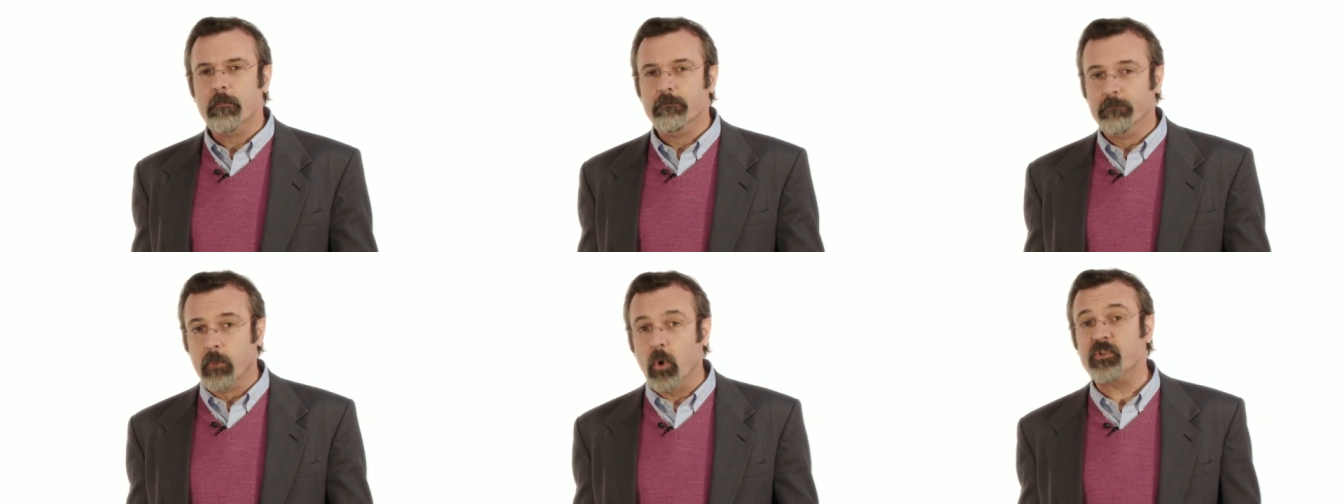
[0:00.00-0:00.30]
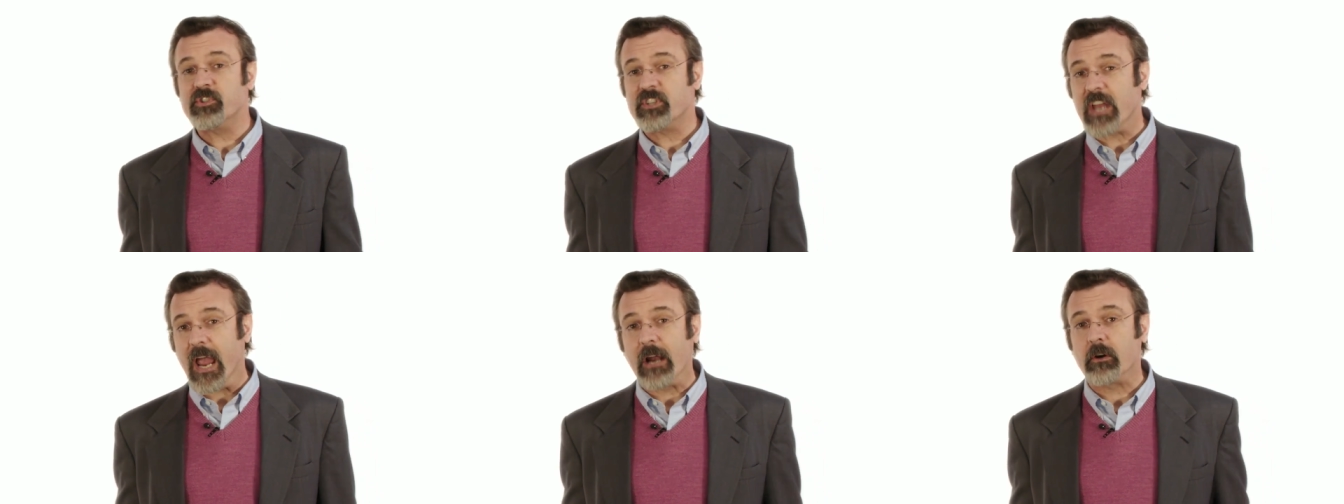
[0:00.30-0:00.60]

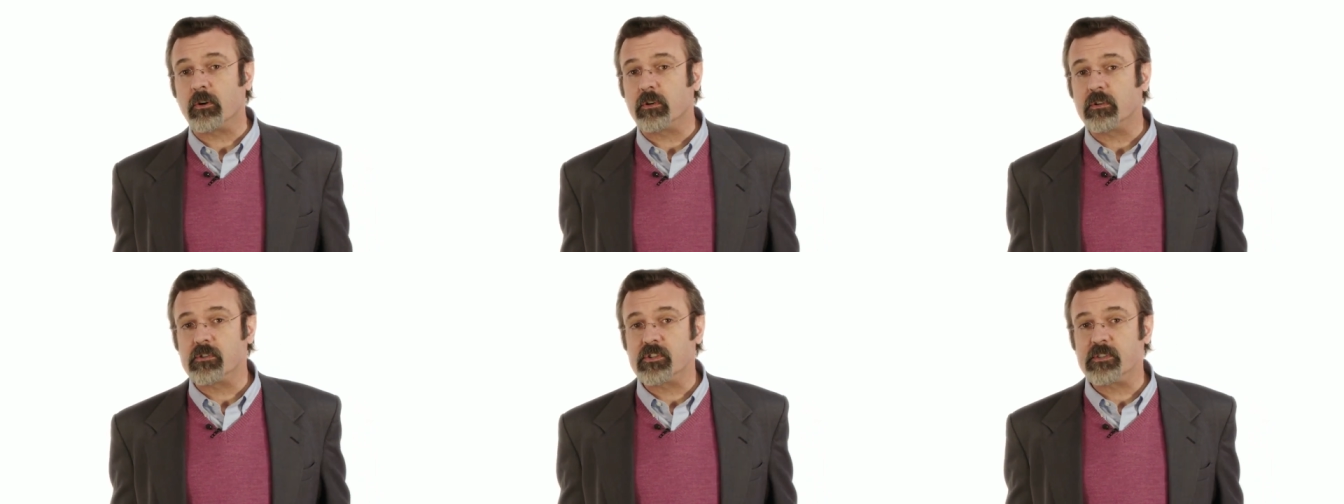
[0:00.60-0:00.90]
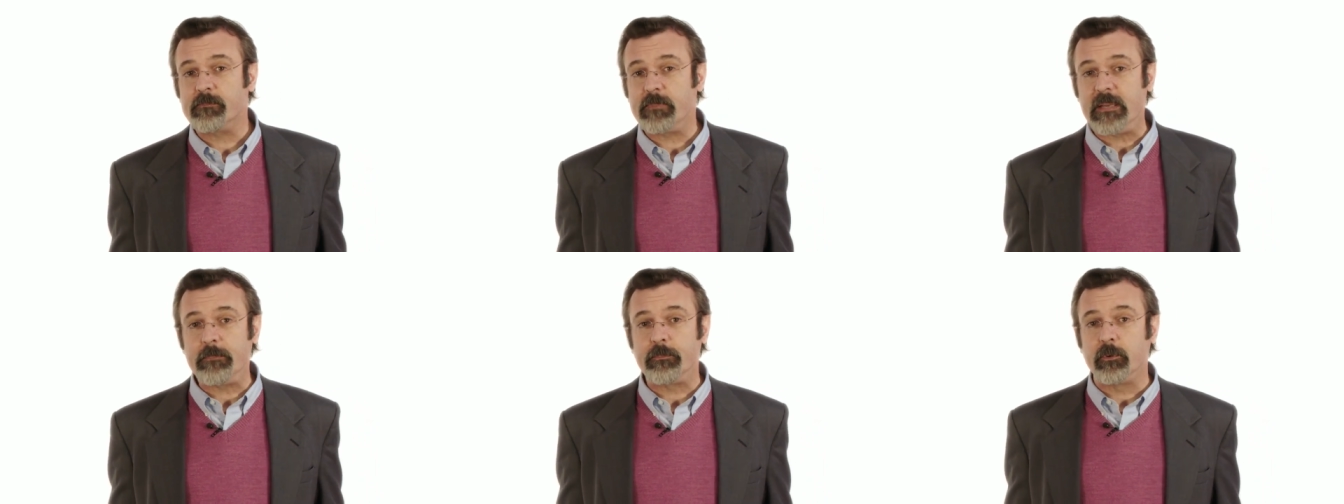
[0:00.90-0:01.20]
Most
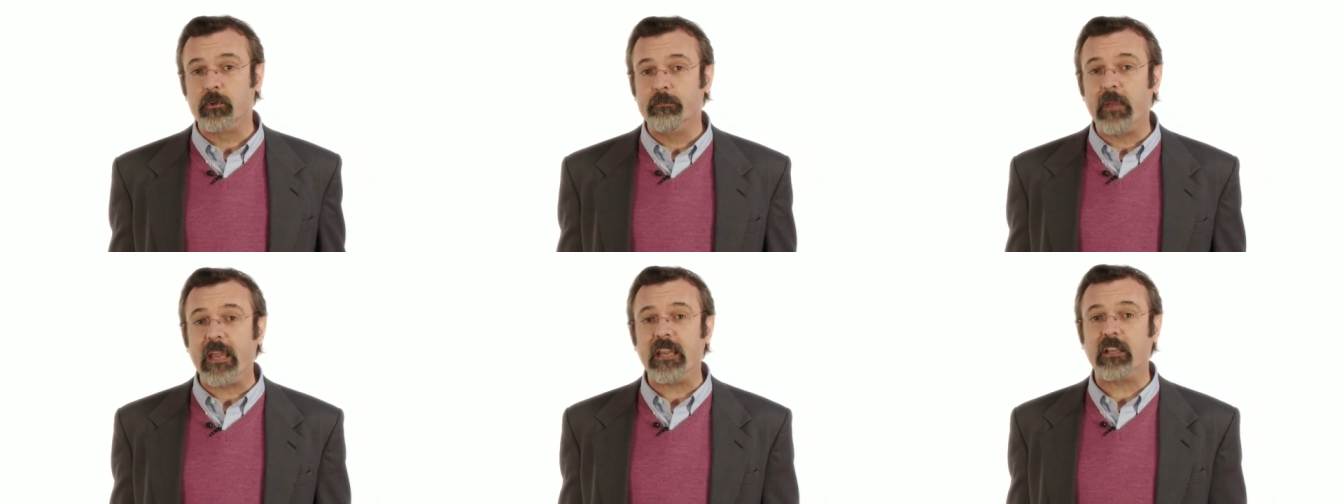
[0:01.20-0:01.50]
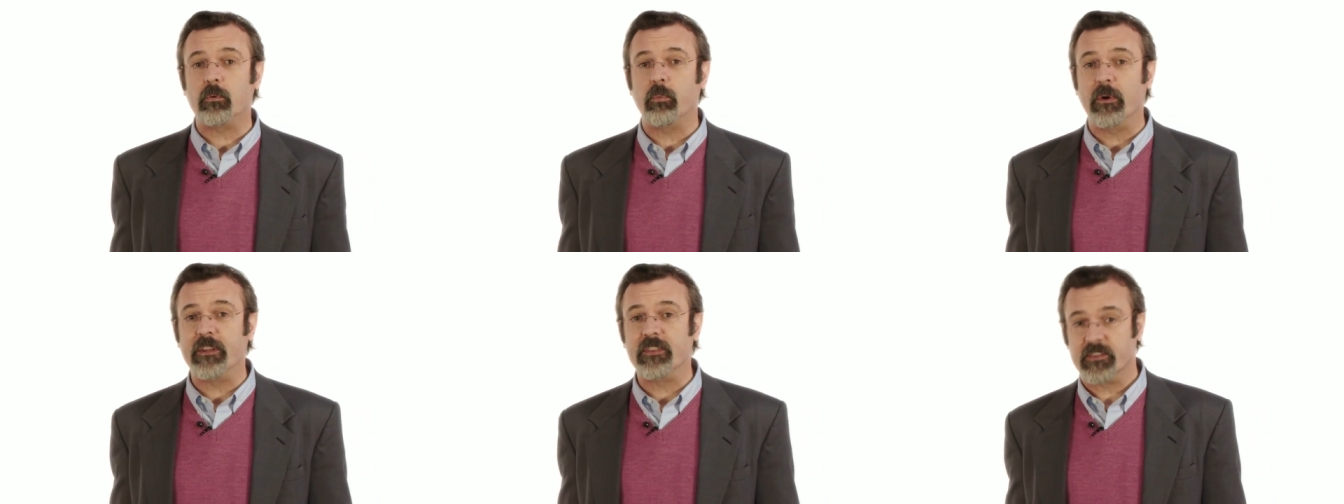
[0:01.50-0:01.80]
errors people
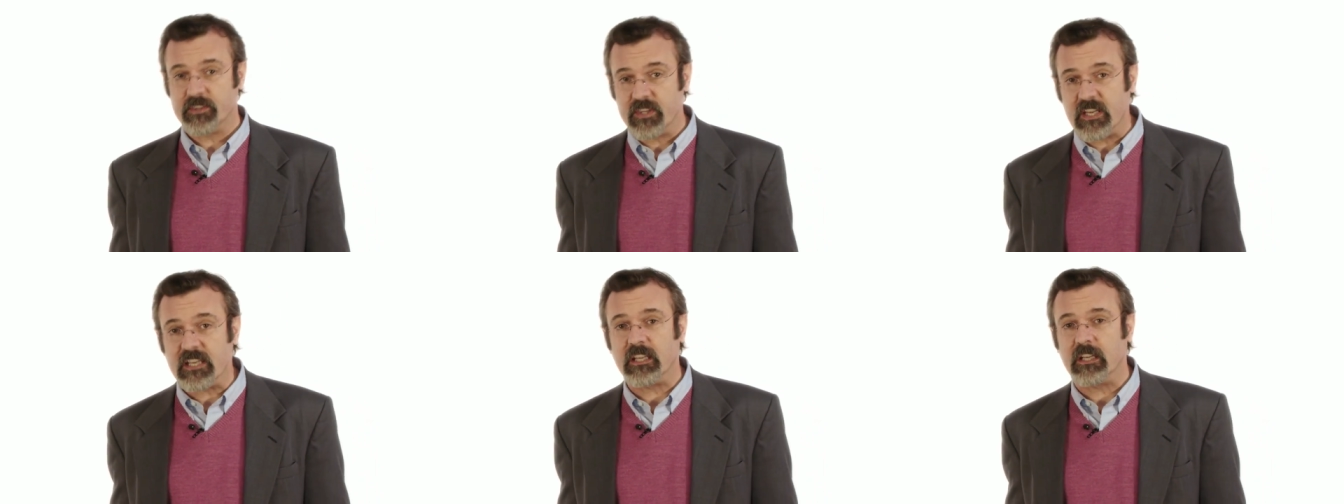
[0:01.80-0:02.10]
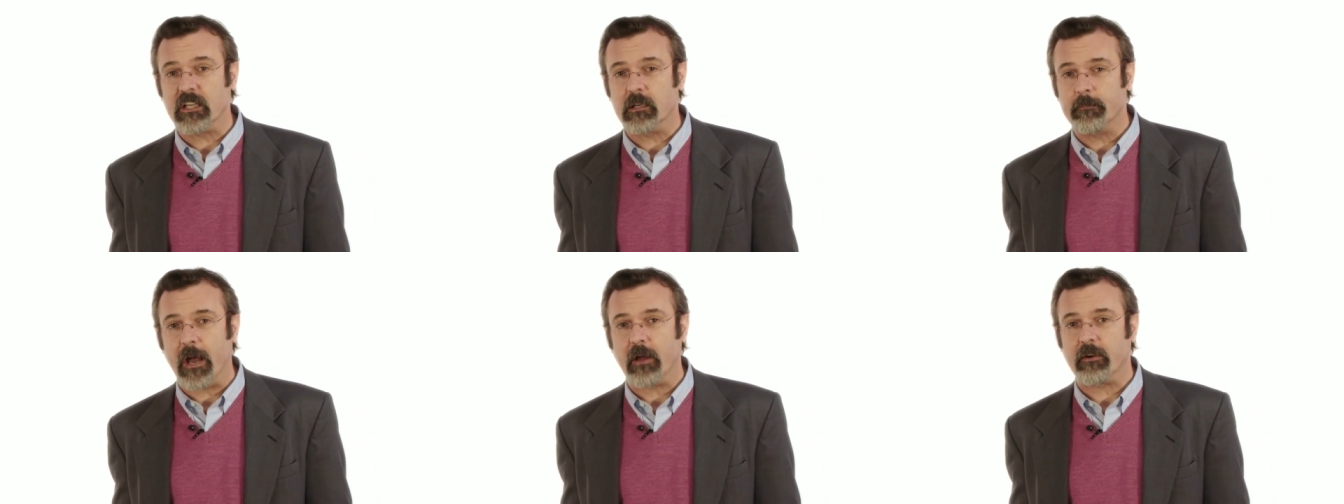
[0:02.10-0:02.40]
make when
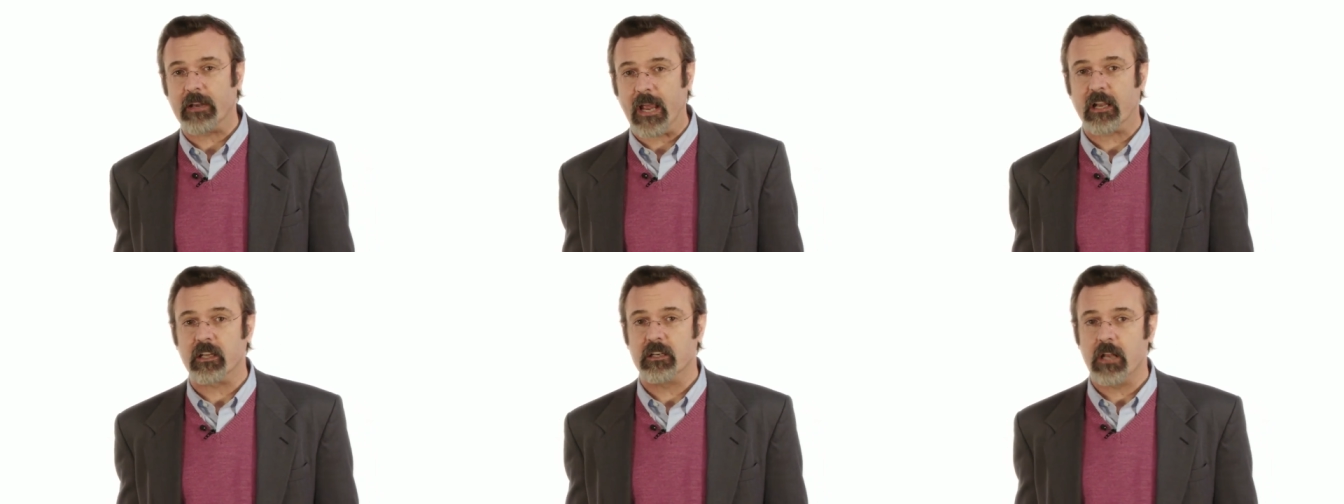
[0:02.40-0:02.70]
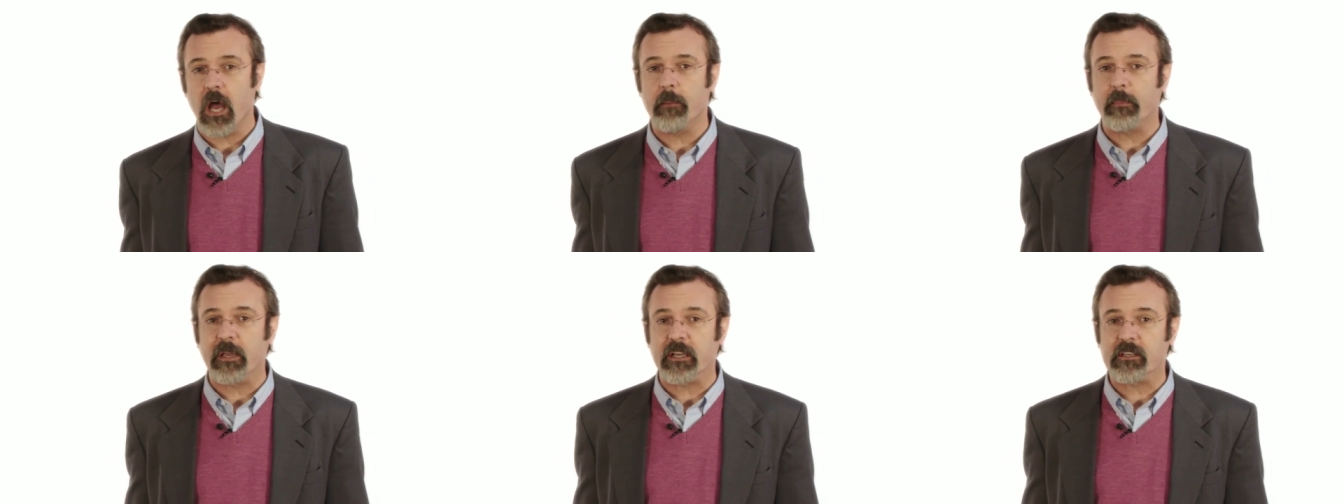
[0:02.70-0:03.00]
thinking about
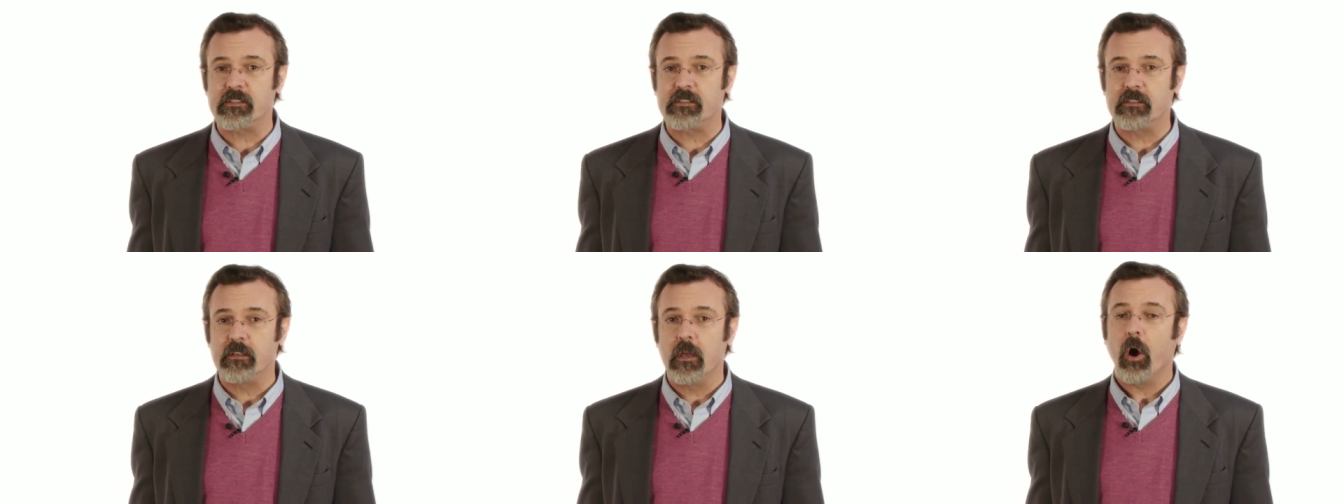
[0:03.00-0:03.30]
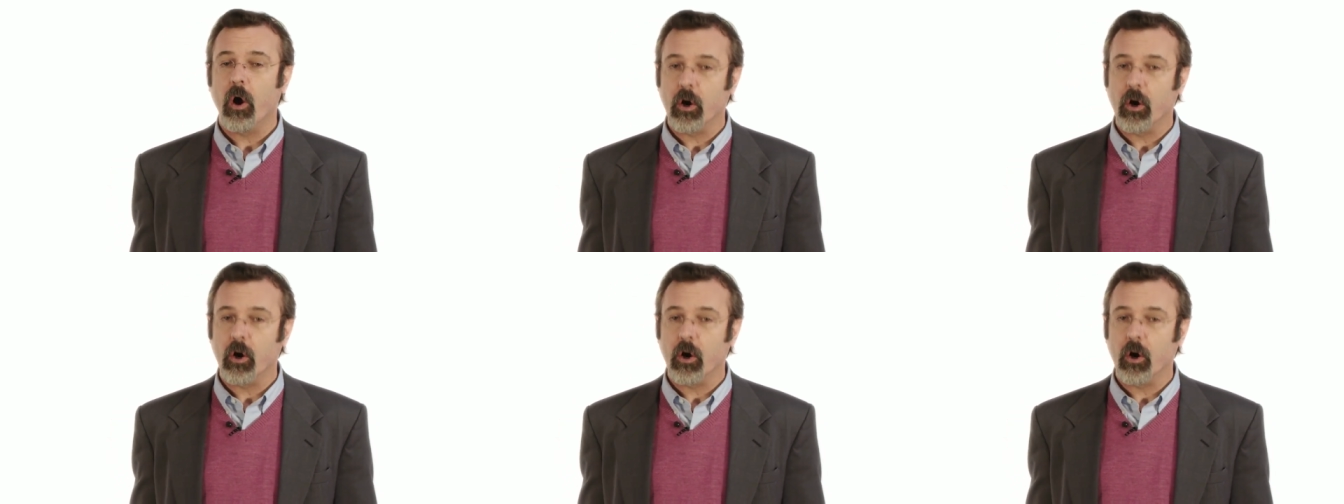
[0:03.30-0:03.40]
economics